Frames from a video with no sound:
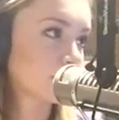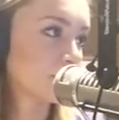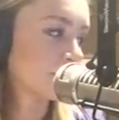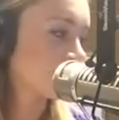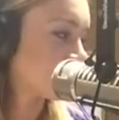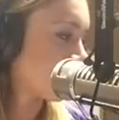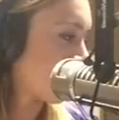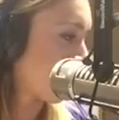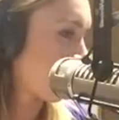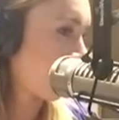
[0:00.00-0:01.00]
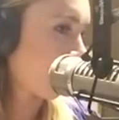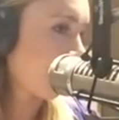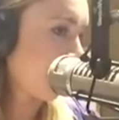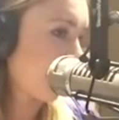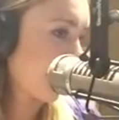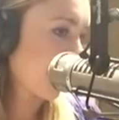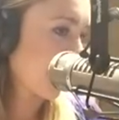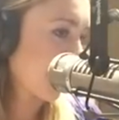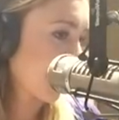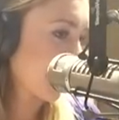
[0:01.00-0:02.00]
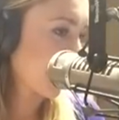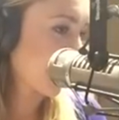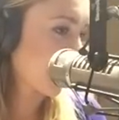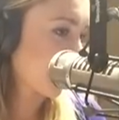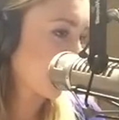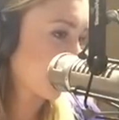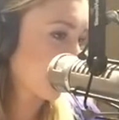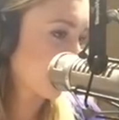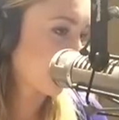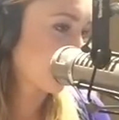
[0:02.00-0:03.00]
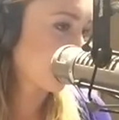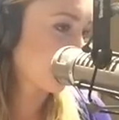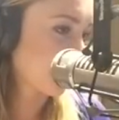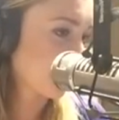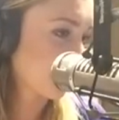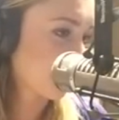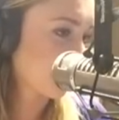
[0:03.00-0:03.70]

This person isn't speaking.